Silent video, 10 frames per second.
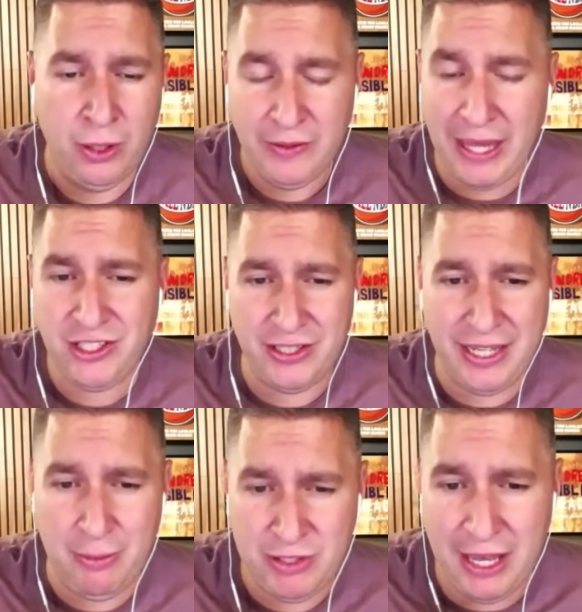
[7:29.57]
That's just
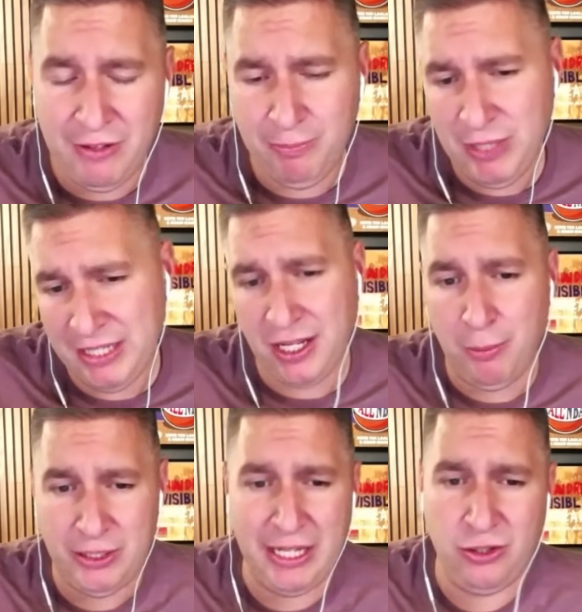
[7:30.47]
game 7. It's a couple
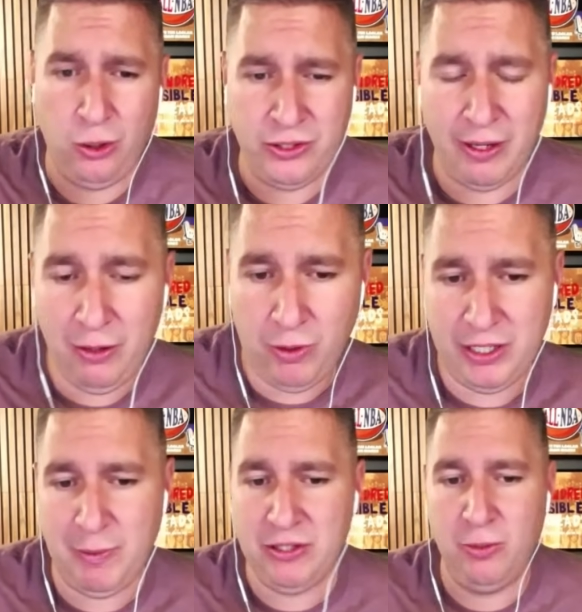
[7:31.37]
days old, so I didn't want to
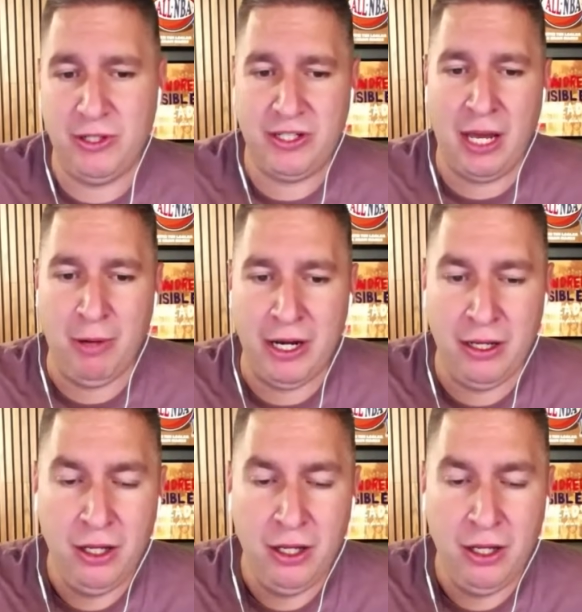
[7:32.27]
spend too much time on it.